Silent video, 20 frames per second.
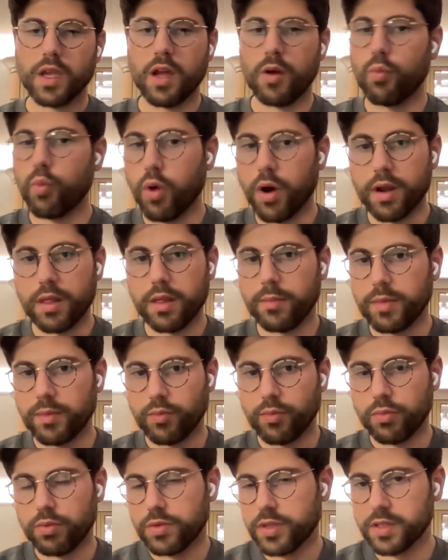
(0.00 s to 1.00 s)
And one of
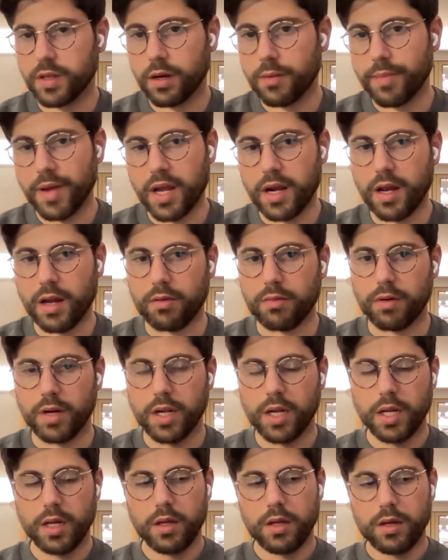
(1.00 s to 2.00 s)
them is going to pan out
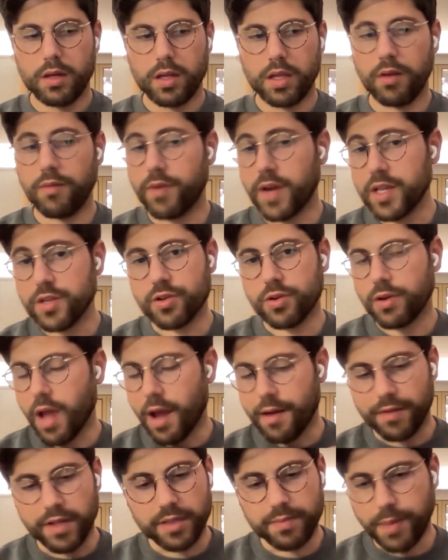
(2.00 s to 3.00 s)
in venture you
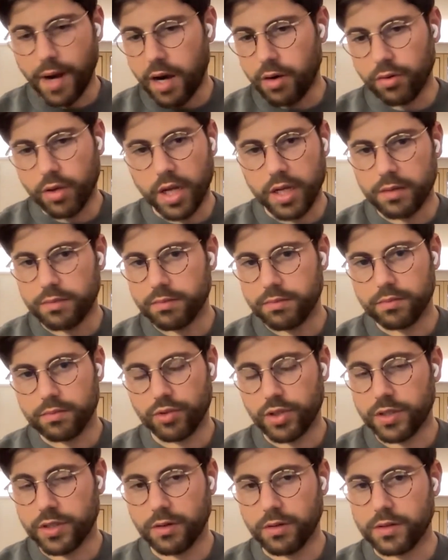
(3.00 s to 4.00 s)
have these power law
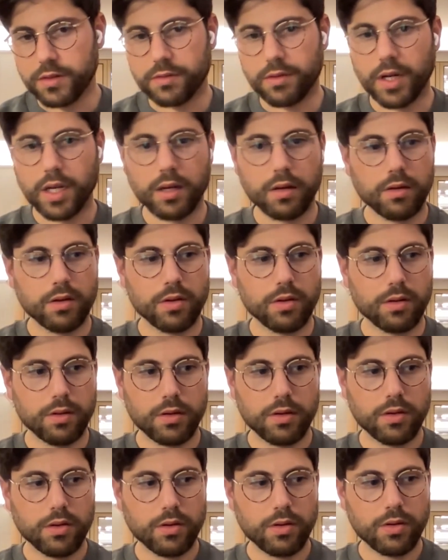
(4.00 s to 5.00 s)
returns, right?
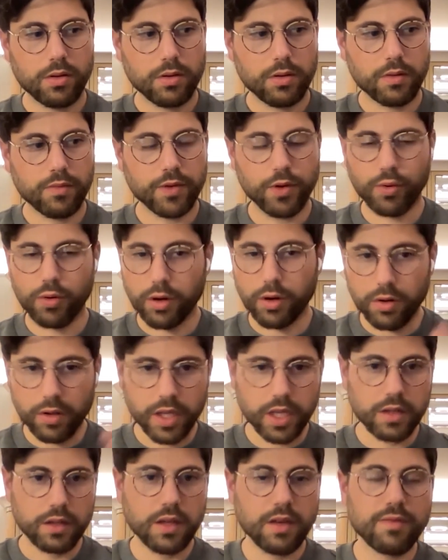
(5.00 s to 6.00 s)
If you were
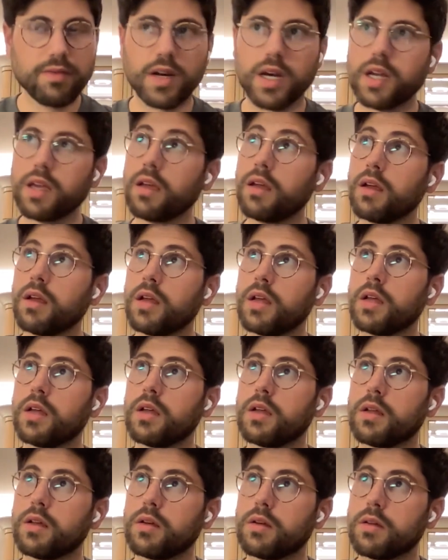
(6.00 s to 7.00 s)
early in DeFi,
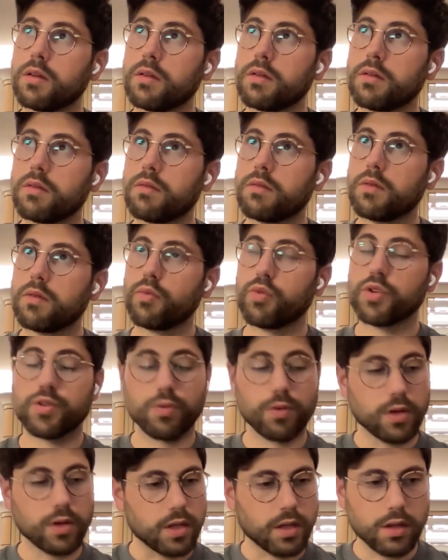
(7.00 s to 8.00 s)

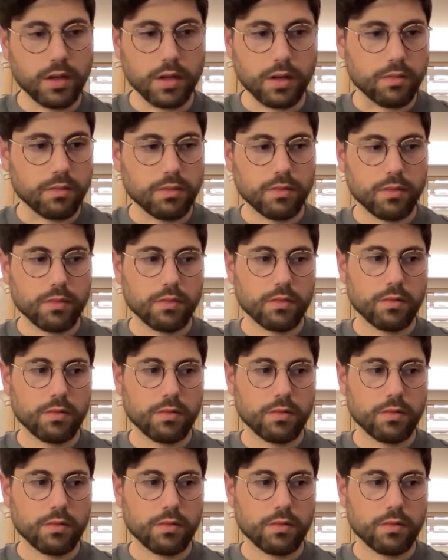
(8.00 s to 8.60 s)
which we, you know,